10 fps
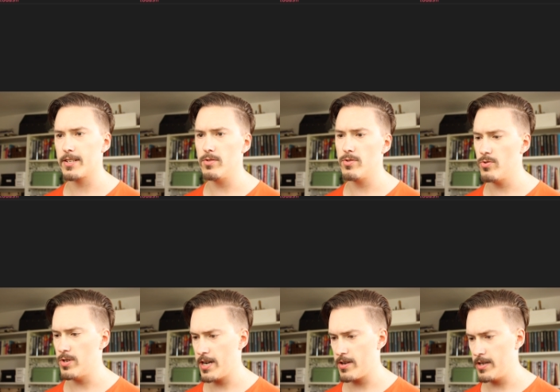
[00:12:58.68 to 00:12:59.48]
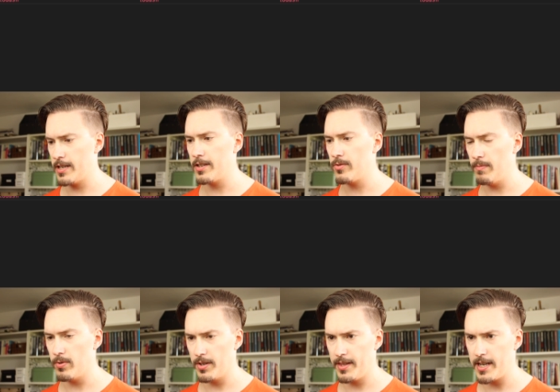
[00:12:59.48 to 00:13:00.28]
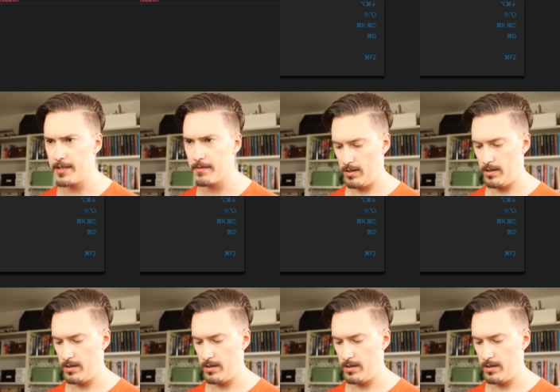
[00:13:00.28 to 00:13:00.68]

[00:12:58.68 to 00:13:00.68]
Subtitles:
Oh, hang on, I need to import that.